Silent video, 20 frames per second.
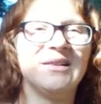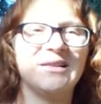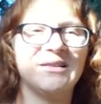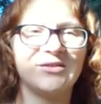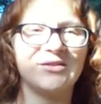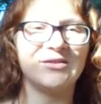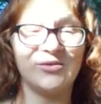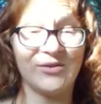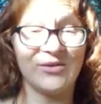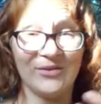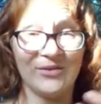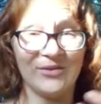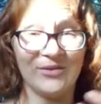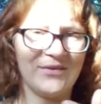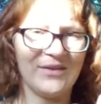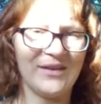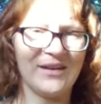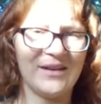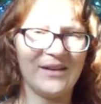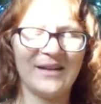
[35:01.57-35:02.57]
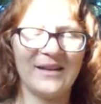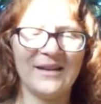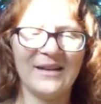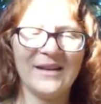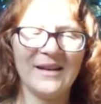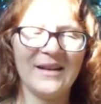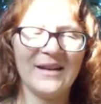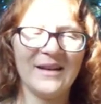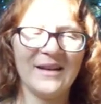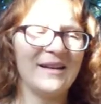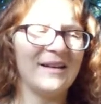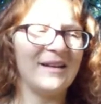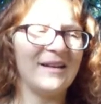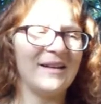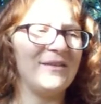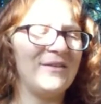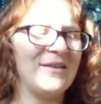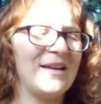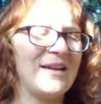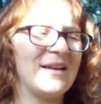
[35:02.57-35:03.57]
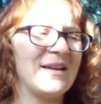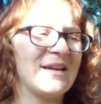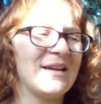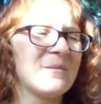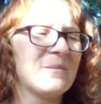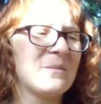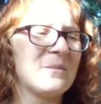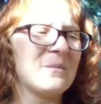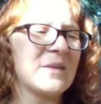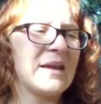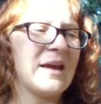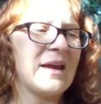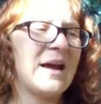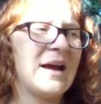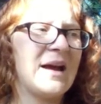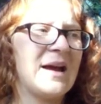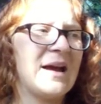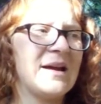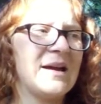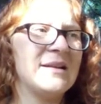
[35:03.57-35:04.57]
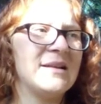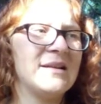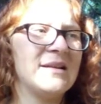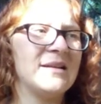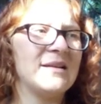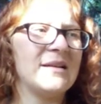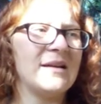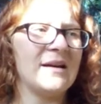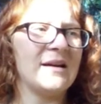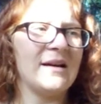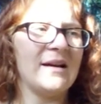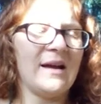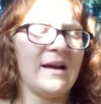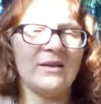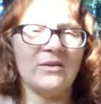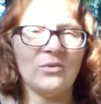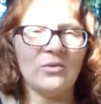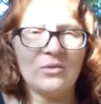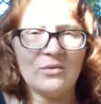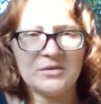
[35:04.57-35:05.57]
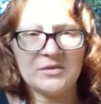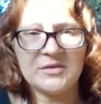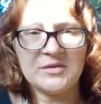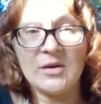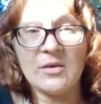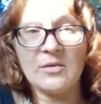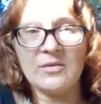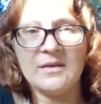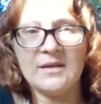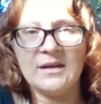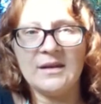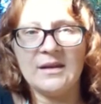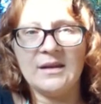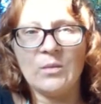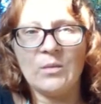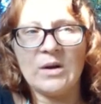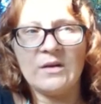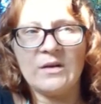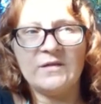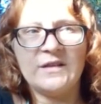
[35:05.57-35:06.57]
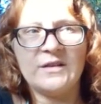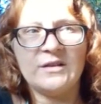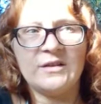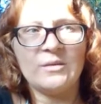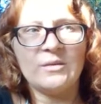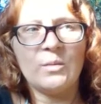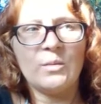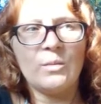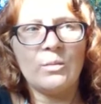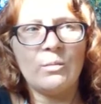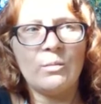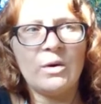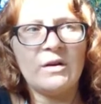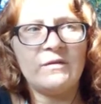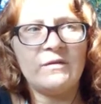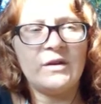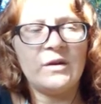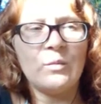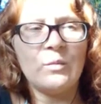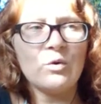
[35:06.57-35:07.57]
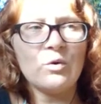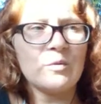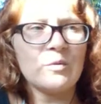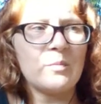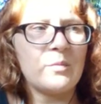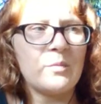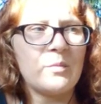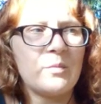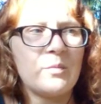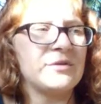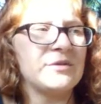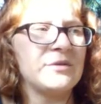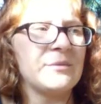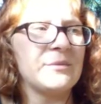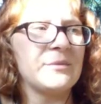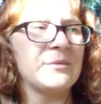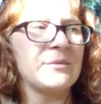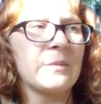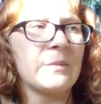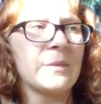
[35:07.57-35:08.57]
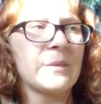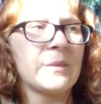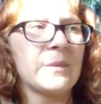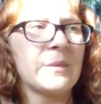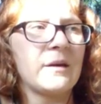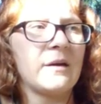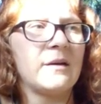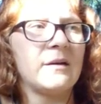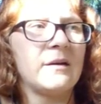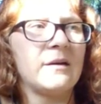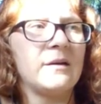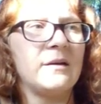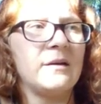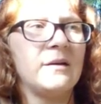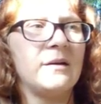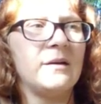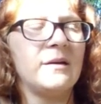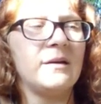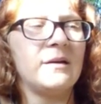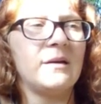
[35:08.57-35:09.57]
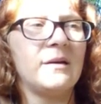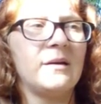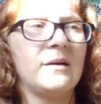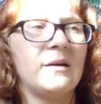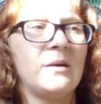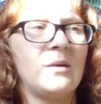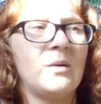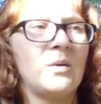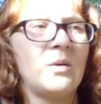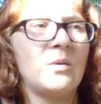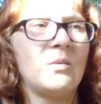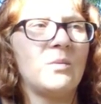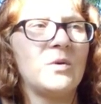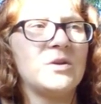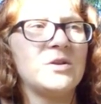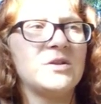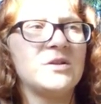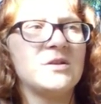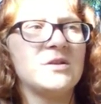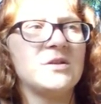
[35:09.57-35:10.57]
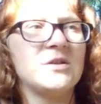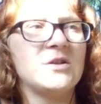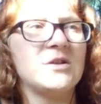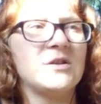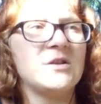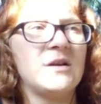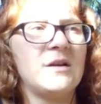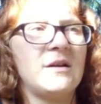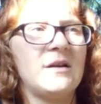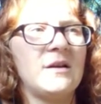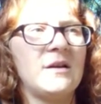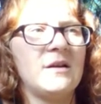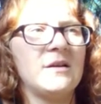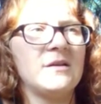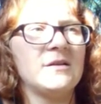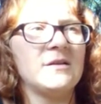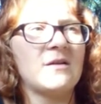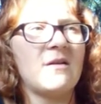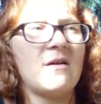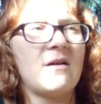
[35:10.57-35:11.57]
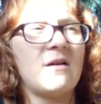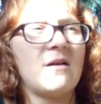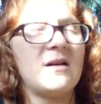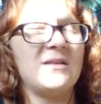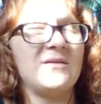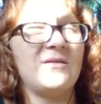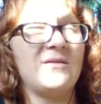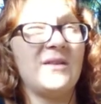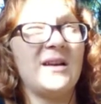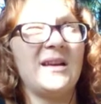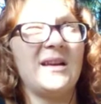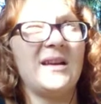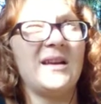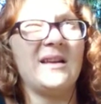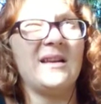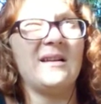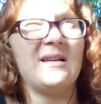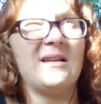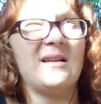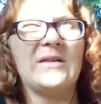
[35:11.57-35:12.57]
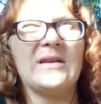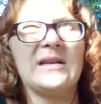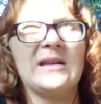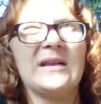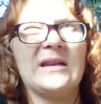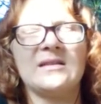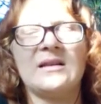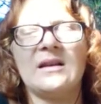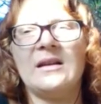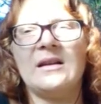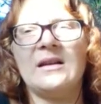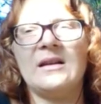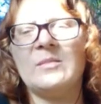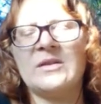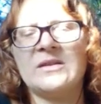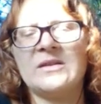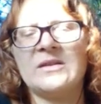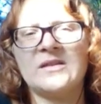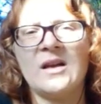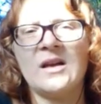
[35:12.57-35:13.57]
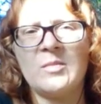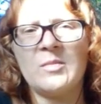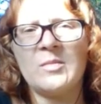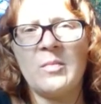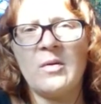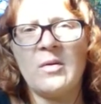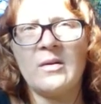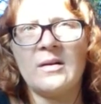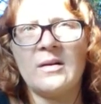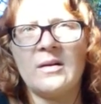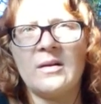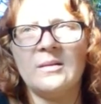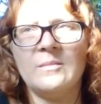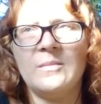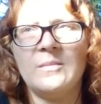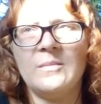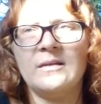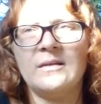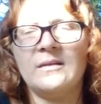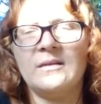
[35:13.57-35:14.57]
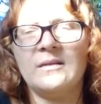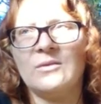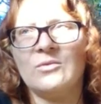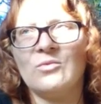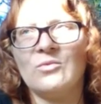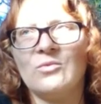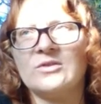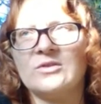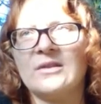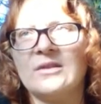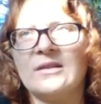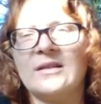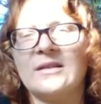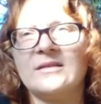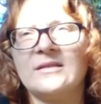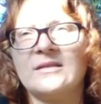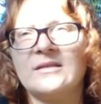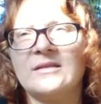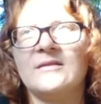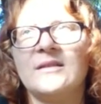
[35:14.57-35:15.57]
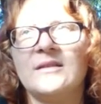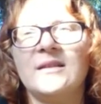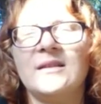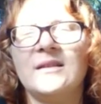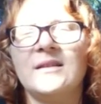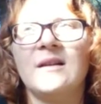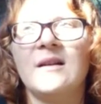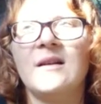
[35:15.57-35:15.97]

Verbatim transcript: sort of thing and uh, and also the one of the one of the award books, uh, which is kind of a I think it's a little bit cyberpunk, a little bit alternate history,